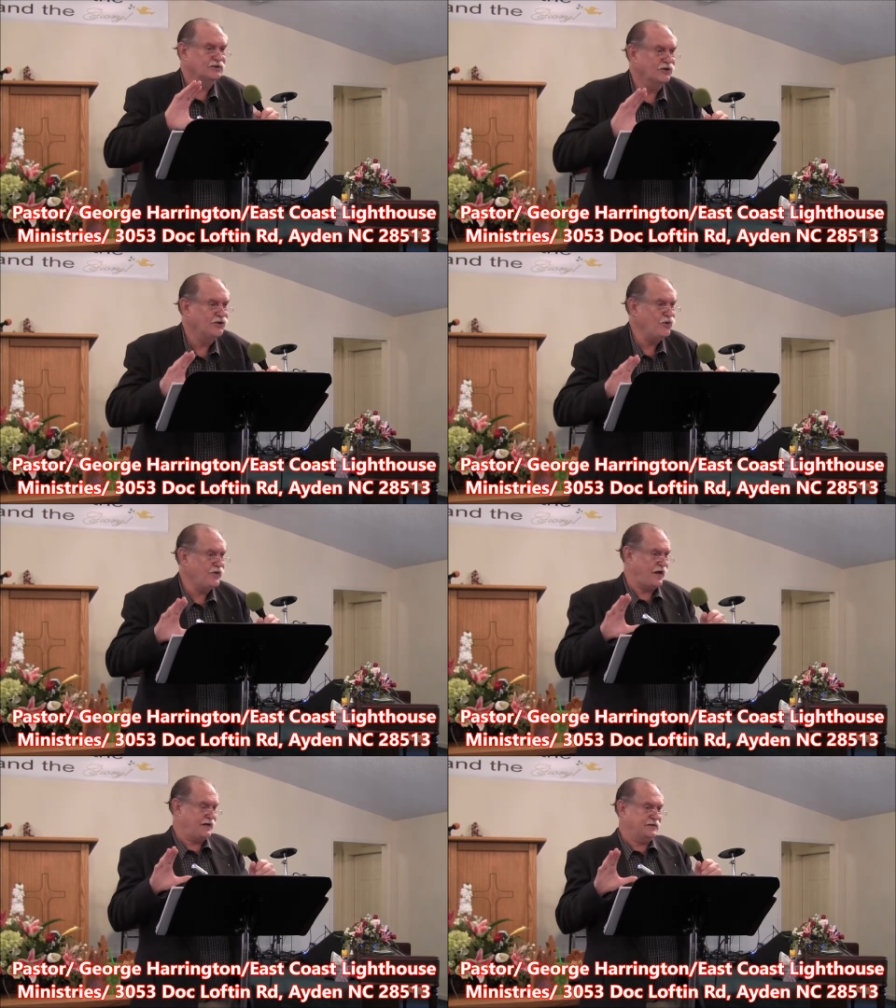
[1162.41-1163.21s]
to do
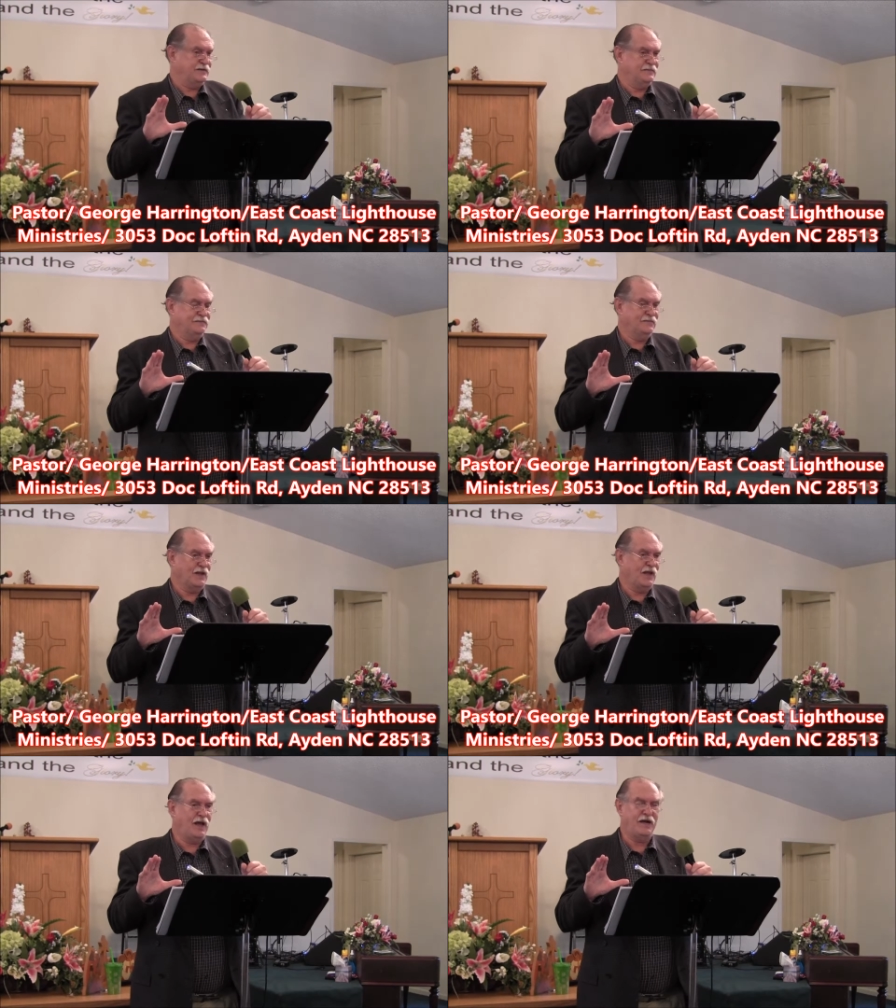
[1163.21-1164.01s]
that.
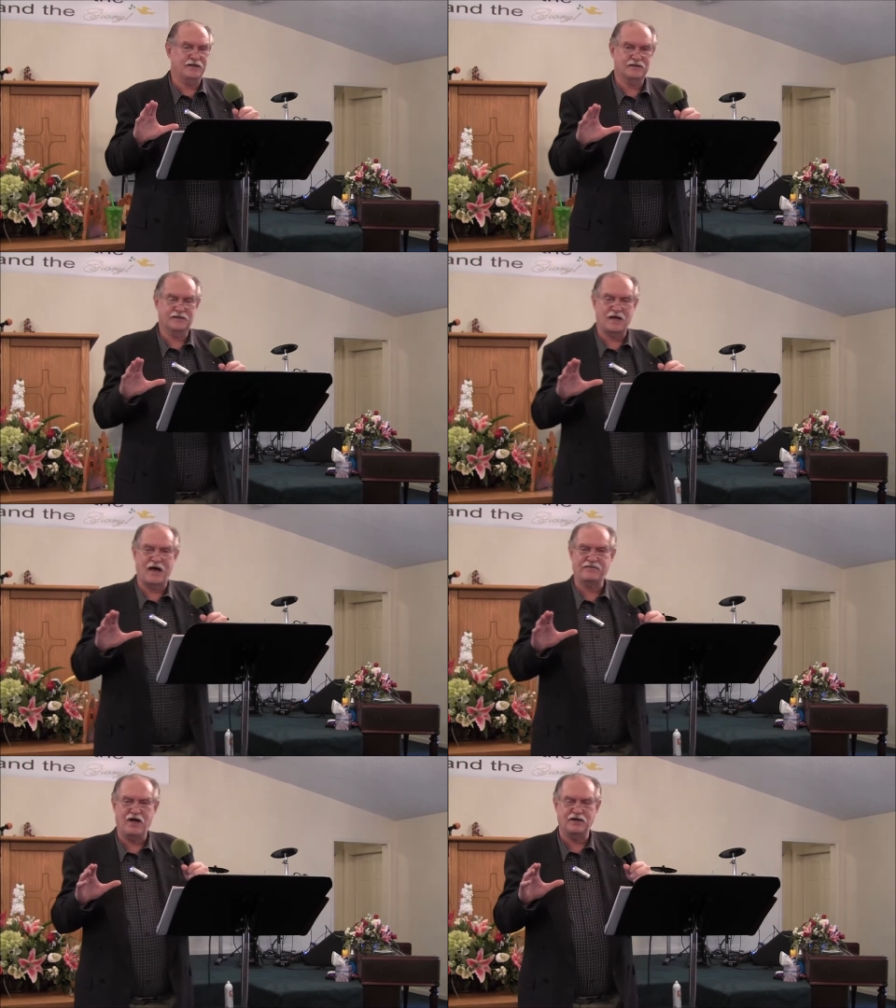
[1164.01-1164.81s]
And it's
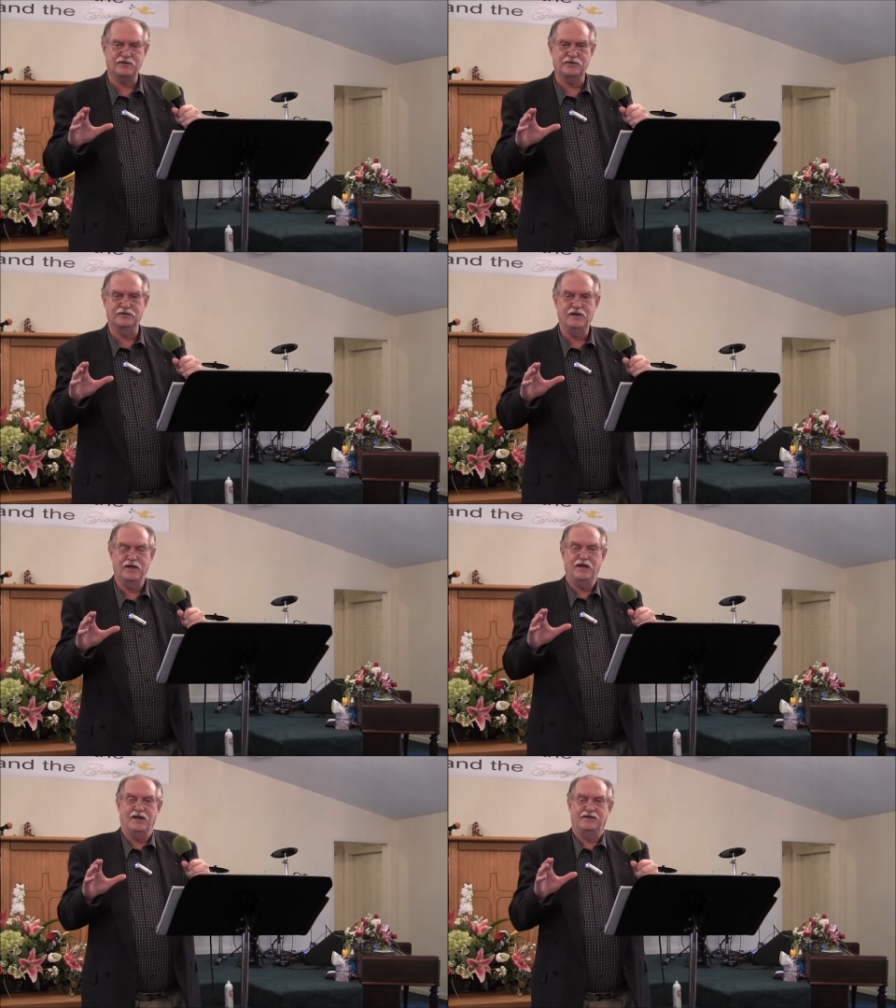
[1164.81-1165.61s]
I've got to.
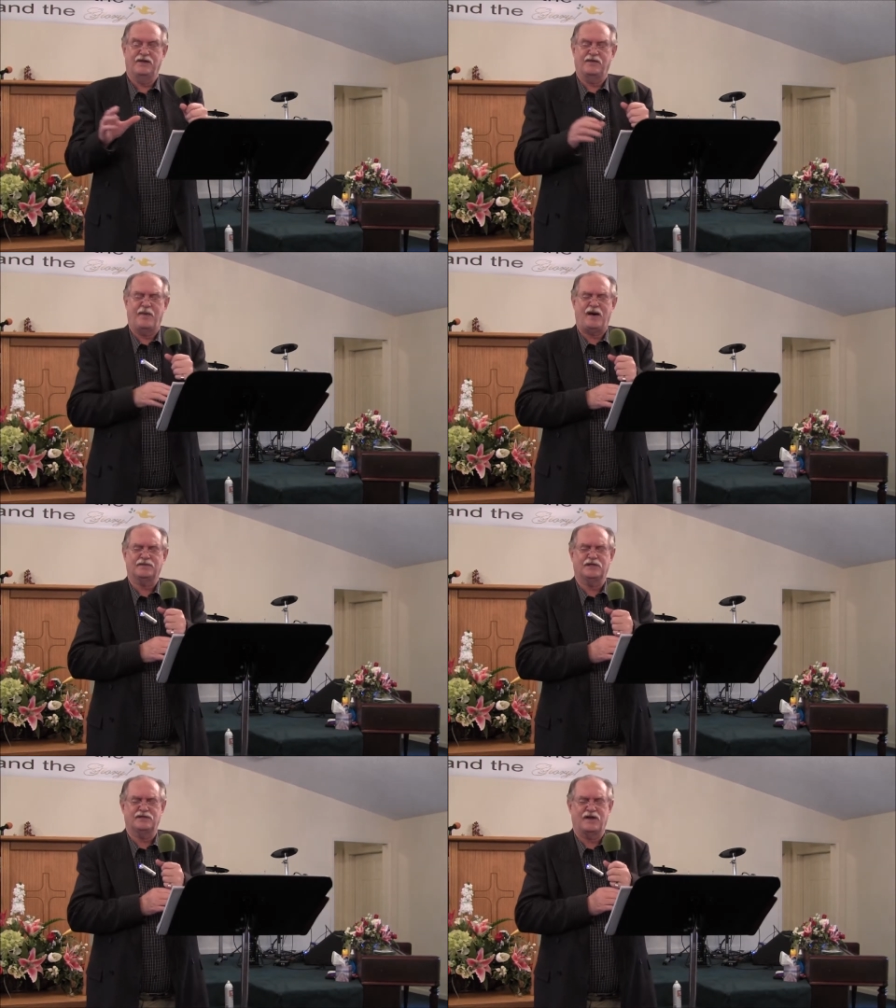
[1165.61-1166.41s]
So the
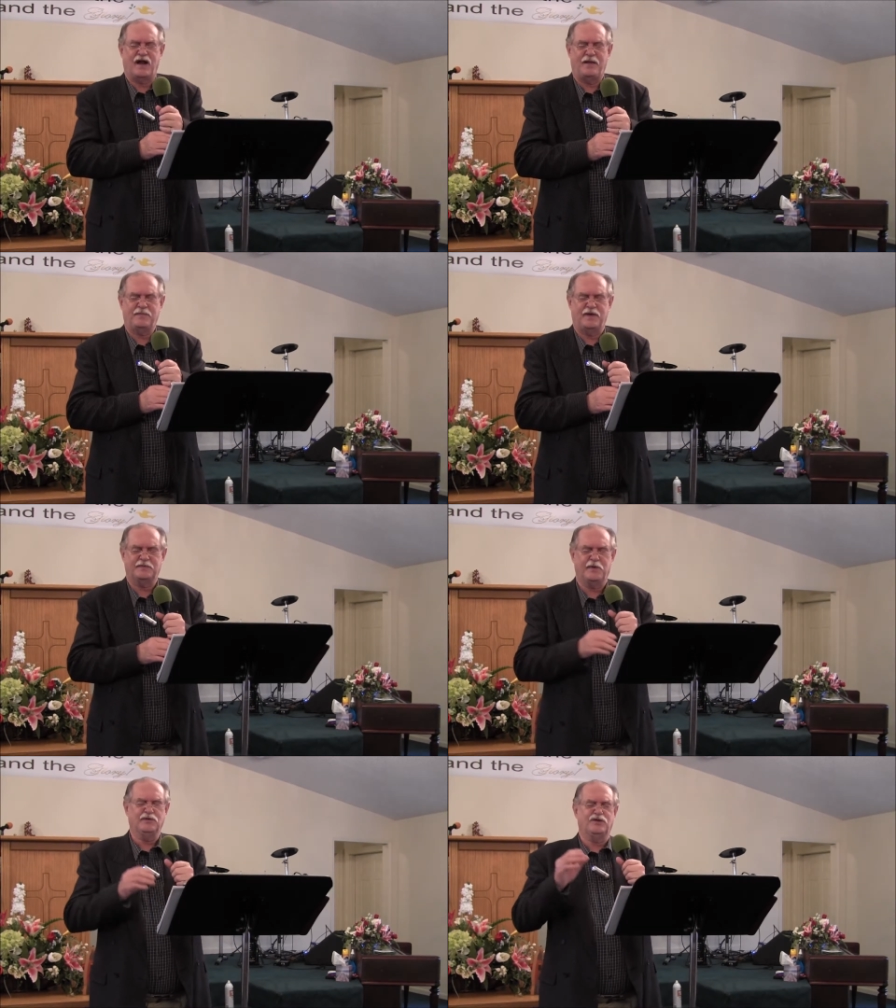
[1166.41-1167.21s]
Bible says that I'm
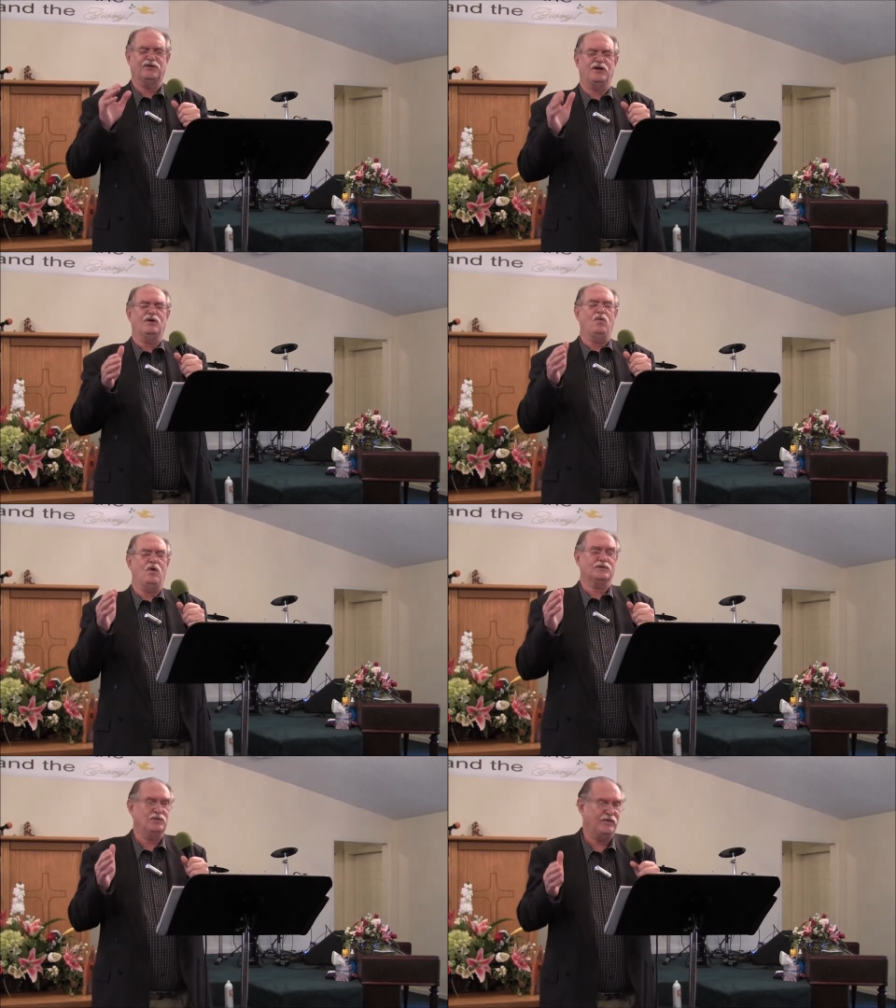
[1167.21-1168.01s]
supposed to think on
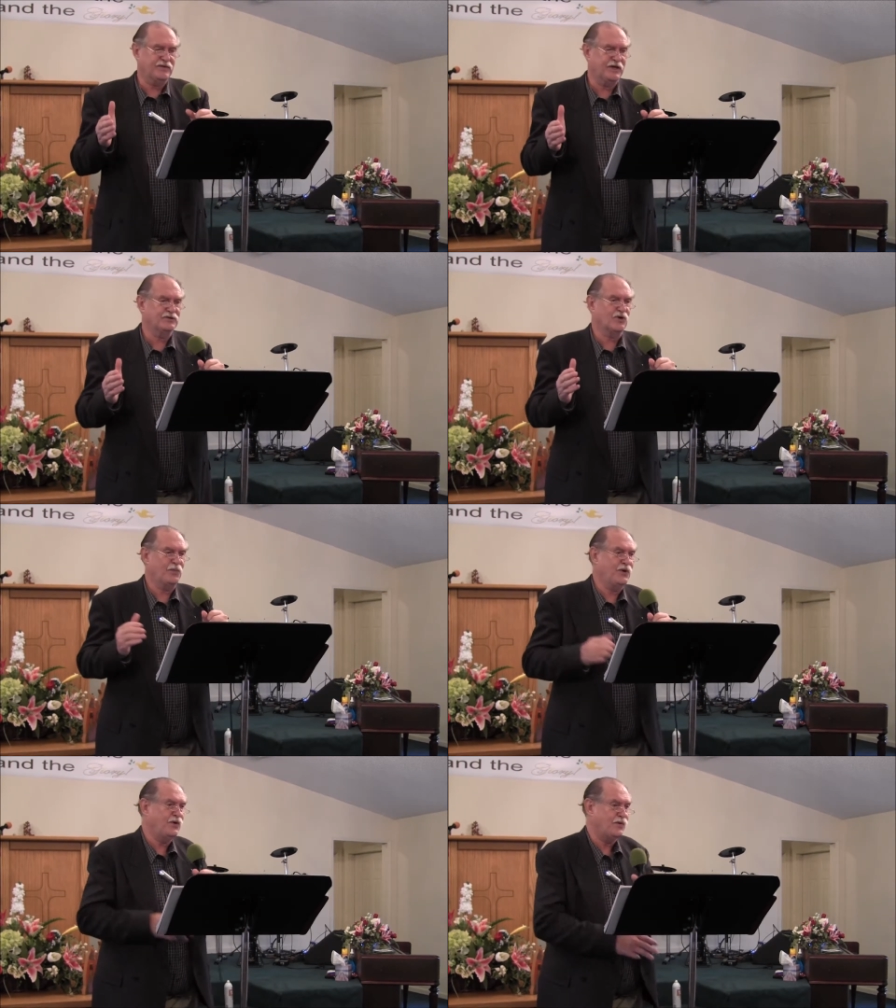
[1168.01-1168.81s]
whatsoever things are
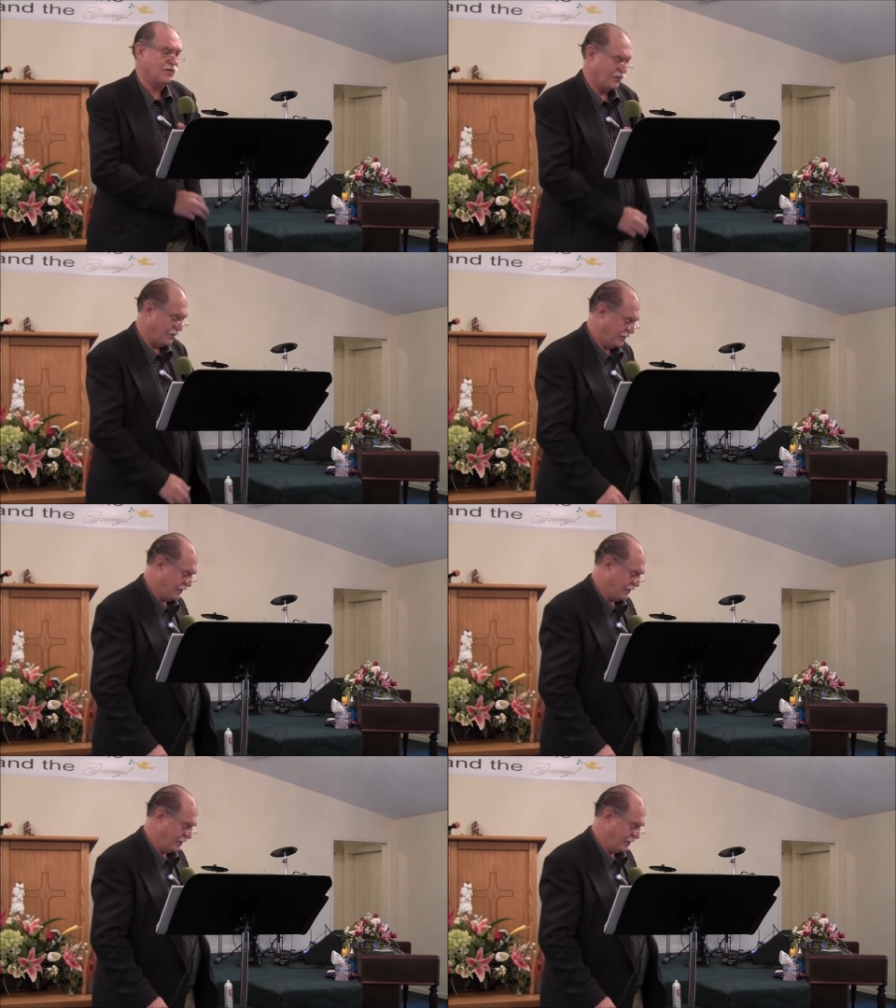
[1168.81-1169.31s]
pure